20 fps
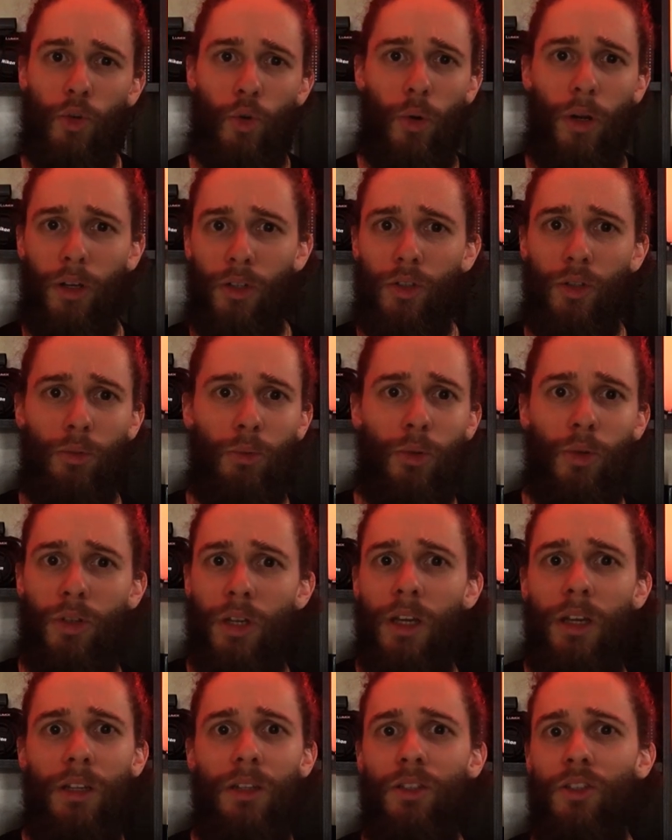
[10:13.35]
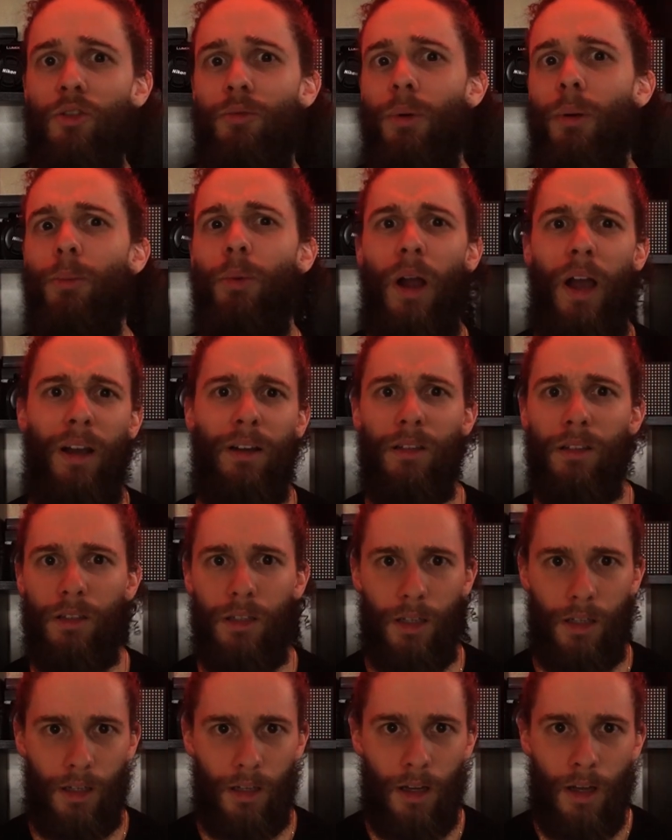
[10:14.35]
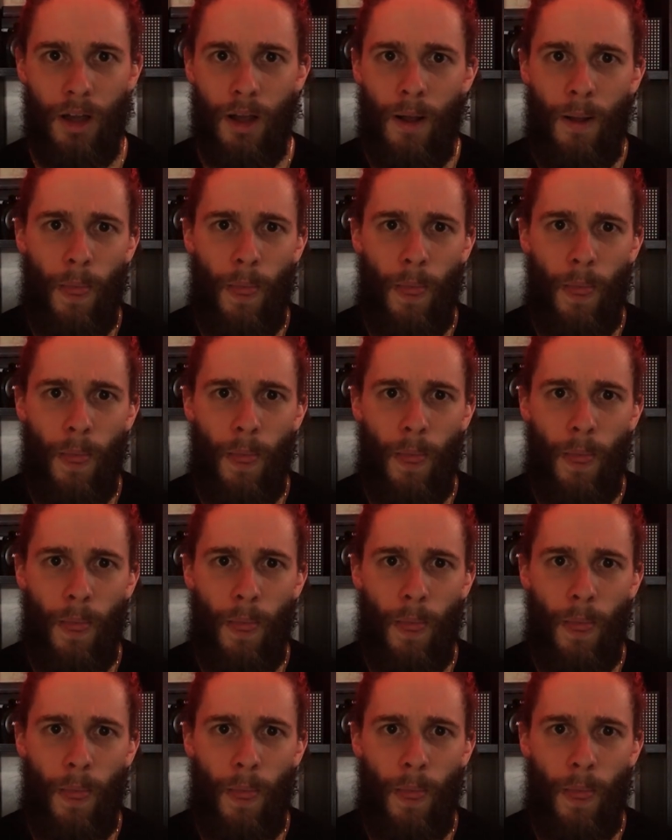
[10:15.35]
tricks or routines you've been practicing.